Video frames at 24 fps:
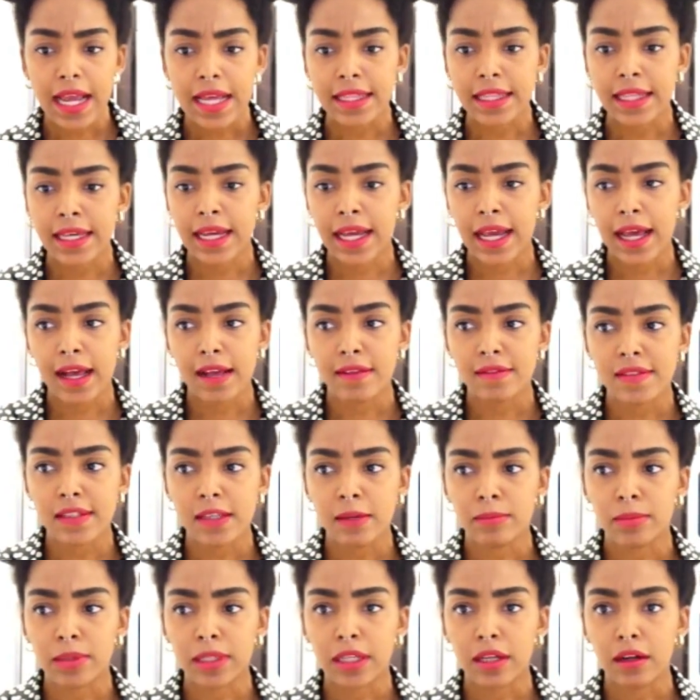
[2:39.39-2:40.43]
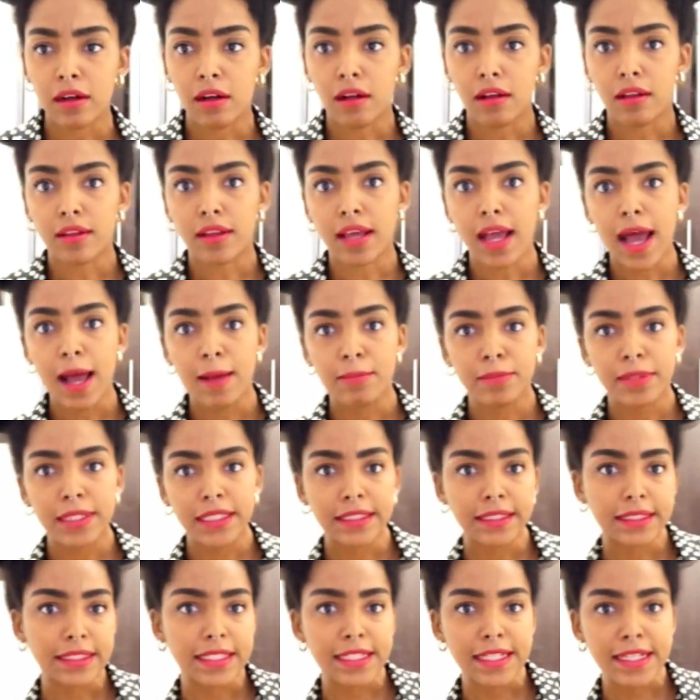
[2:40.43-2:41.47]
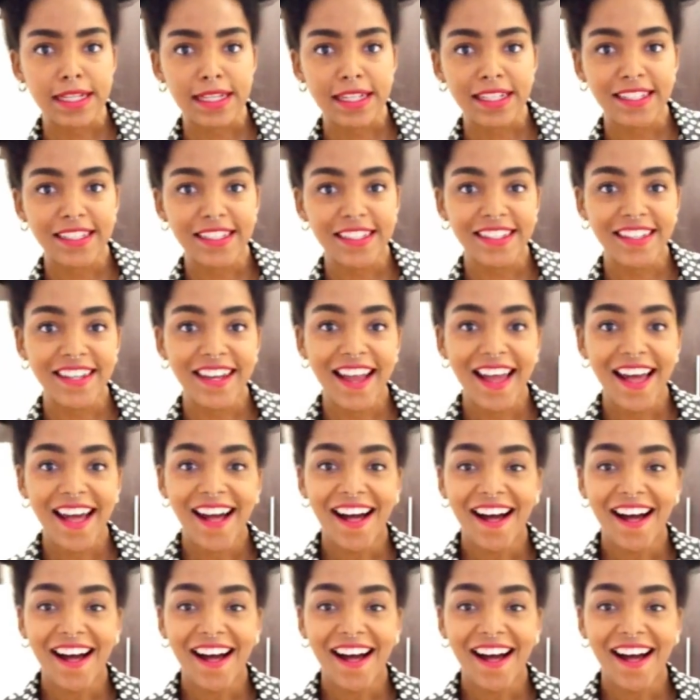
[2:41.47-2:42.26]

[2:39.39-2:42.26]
They have something called happy tea.